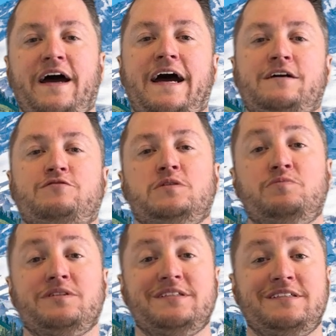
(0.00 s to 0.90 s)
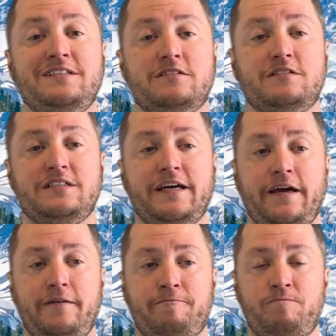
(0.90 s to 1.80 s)
hazards presented here
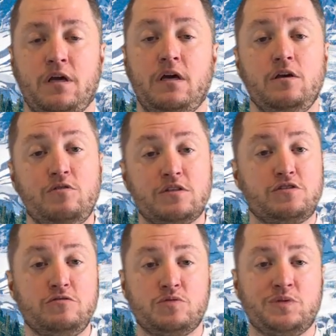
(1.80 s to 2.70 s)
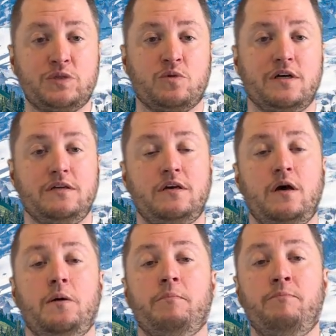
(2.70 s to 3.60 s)
today. You can choose which one,
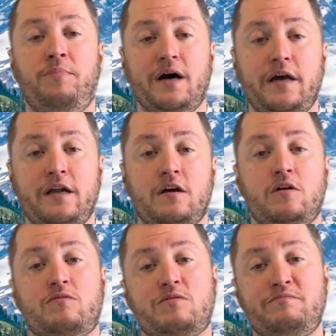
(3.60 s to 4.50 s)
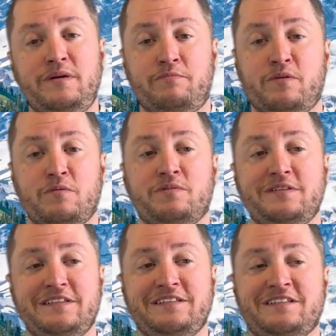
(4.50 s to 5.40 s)
but remember,
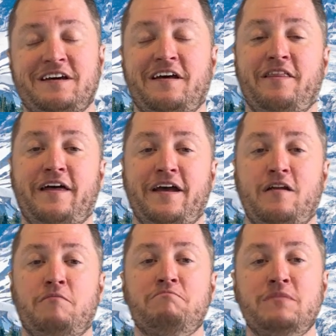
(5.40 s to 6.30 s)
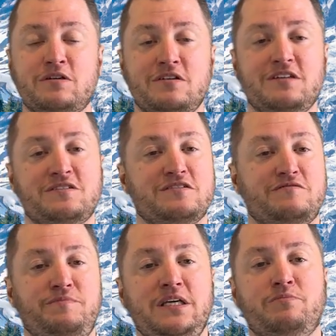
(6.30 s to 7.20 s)
please, that millions
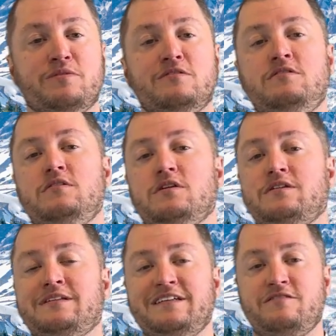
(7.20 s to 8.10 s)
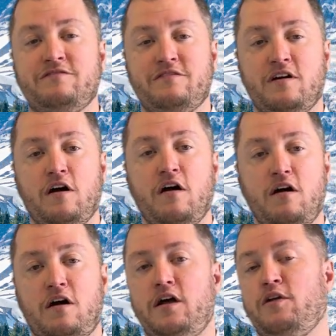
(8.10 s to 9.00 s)
of people live
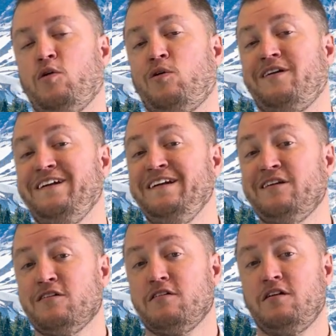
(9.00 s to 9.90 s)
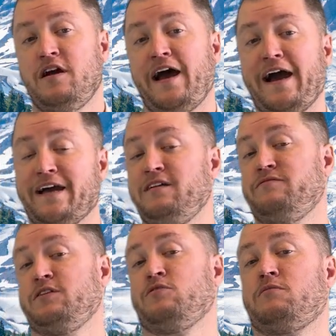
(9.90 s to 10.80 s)
on or near
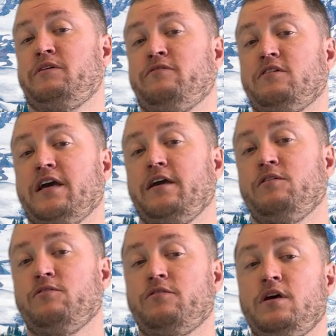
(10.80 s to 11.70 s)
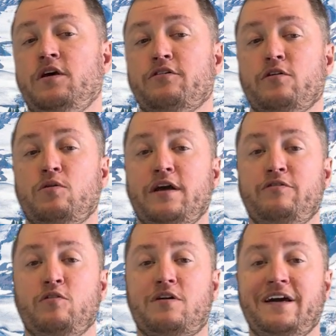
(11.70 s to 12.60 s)
active and dormant volcanoes. So
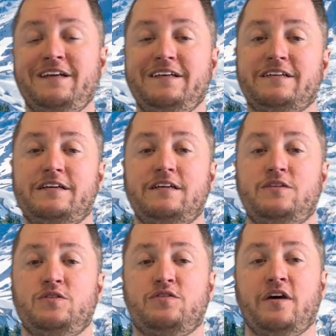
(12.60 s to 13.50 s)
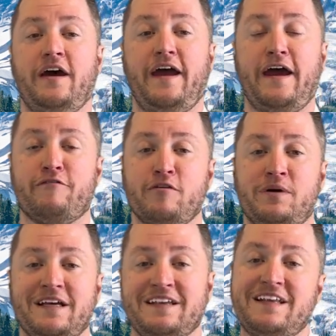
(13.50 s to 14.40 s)
if your idea is
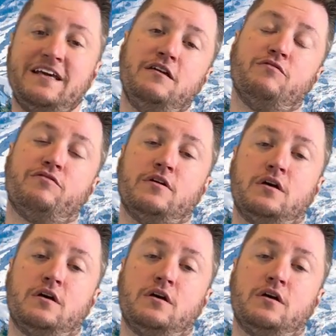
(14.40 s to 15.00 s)
everybody leave,